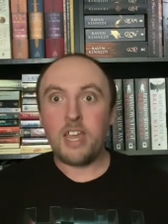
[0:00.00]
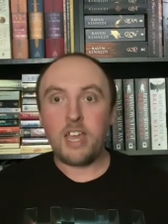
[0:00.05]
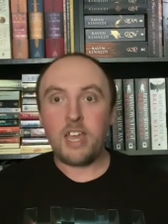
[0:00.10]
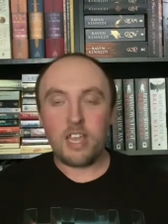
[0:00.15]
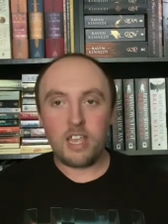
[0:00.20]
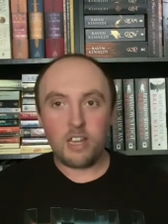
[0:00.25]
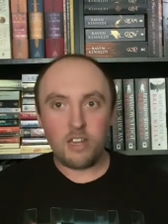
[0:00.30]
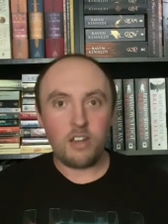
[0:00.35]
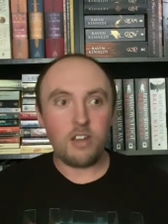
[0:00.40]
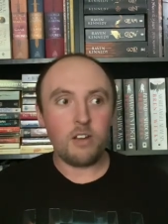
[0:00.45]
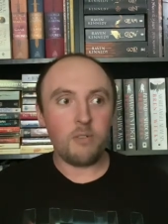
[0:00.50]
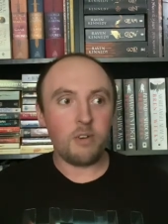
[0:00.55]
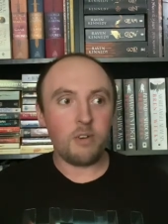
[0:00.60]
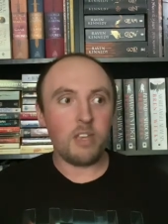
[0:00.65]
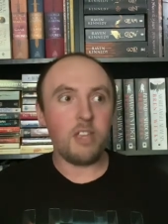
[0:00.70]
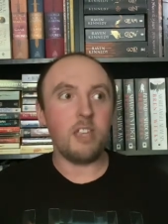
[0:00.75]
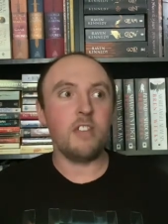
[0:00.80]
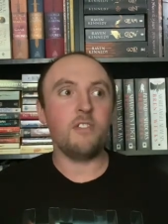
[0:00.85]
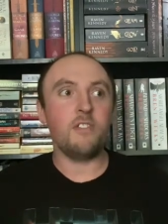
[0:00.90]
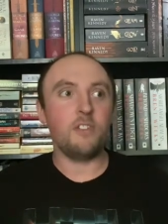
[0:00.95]
And you know
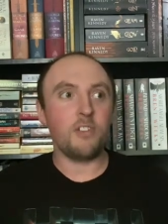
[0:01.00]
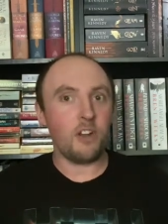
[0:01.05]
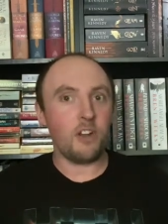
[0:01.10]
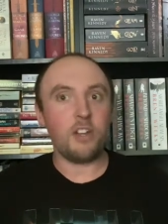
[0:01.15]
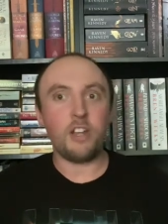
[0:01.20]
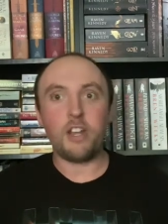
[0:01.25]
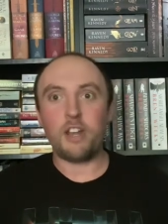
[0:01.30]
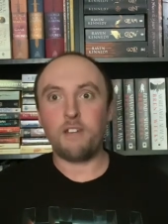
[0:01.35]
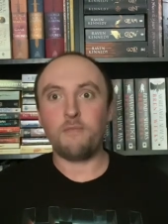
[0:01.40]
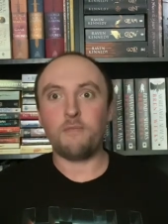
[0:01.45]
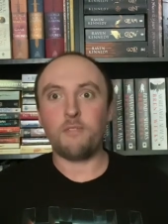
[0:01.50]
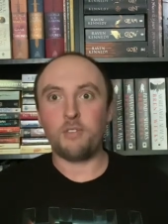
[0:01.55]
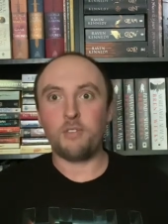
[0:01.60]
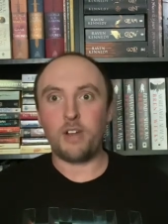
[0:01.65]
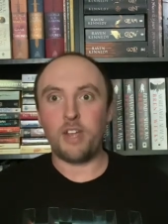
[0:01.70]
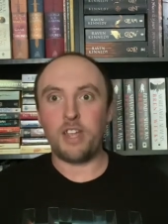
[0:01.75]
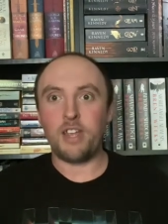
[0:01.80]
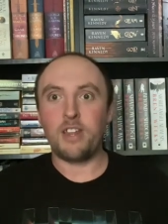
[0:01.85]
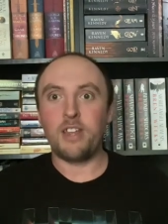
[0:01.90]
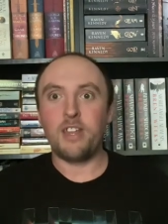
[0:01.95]
what? It started off
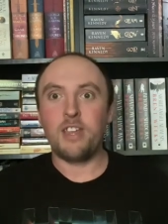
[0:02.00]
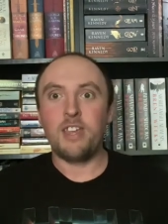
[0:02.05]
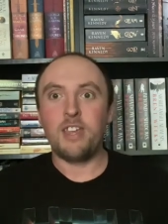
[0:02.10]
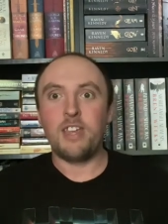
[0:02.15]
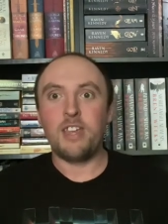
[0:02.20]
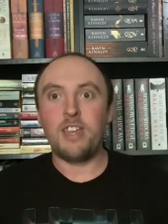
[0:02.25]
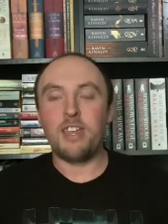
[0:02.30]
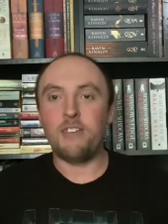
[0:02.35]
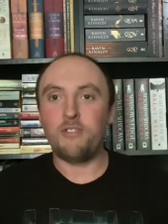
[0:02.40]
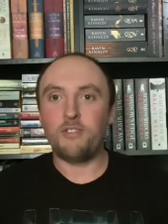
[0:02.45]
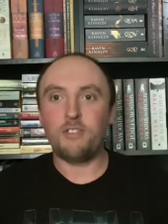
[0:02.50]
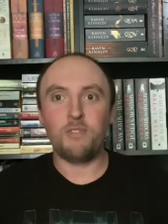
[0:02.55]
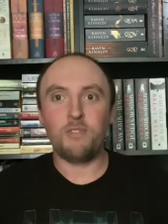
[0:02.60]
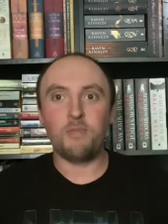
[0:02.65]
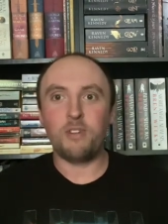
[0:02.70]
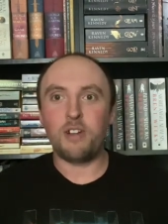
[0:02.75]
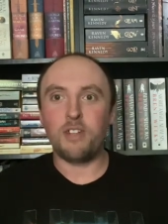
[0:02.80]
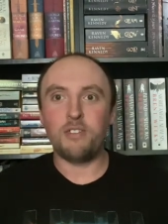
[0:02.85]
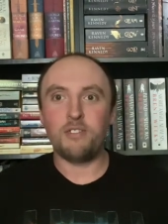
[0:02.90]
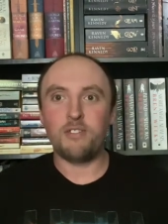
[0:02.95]
great. It was just
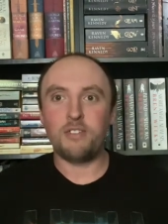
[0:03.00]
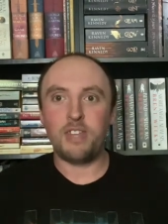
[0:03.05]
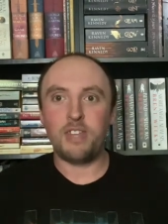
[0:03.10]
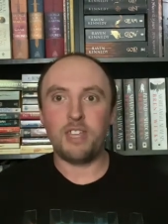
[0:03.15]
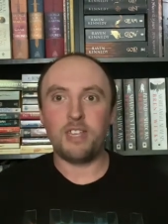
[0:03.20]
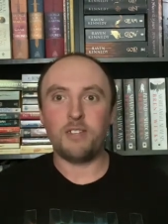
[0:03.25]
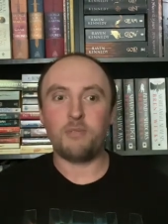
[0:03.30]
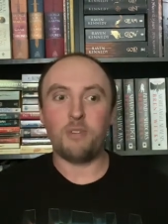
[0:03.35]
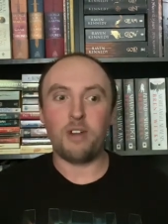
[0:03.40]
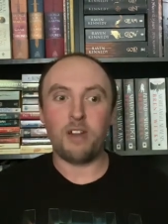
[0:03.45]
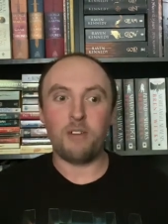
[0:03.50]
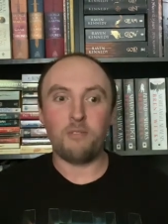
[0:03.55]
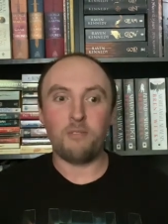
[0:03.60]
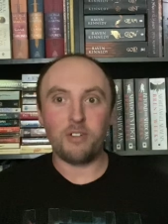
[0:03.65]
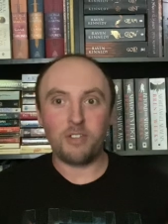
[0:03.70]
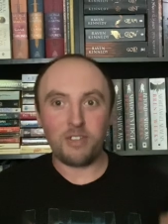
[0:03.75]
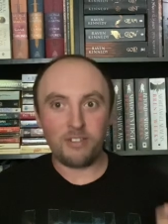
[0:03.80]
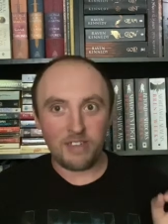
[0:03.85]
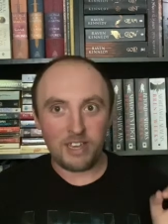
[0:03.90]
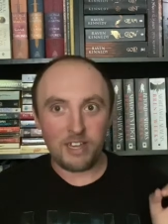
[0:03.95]
one of those things where I
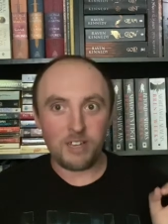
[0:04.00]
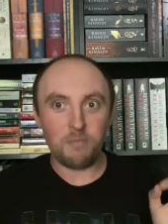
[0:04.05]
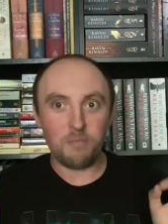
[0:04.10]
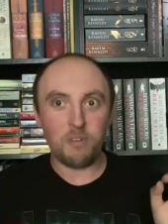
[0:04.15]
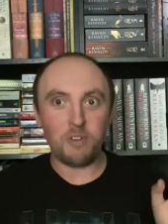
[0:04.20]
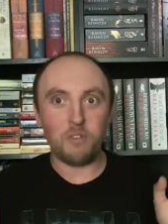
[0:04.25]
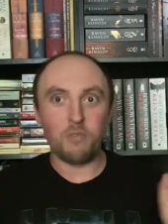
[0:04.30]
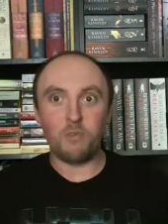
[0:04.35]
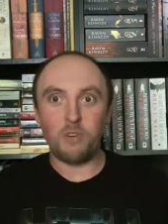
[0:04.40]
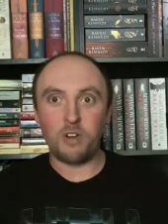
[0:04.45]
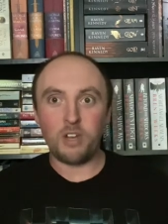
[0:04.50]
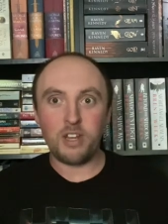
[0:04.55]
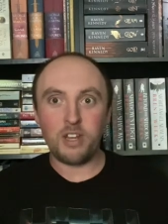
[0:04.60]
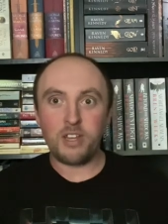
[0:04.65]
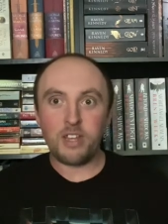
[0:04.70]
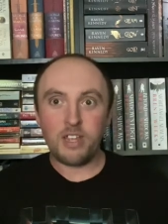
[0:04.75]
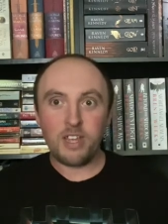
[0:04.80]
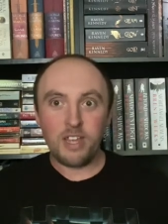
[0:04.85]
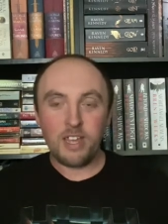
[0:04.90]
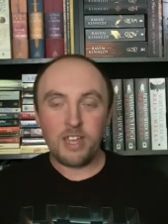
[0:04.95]
really liked book
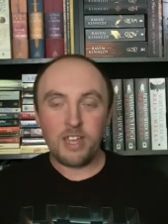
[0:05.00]
one,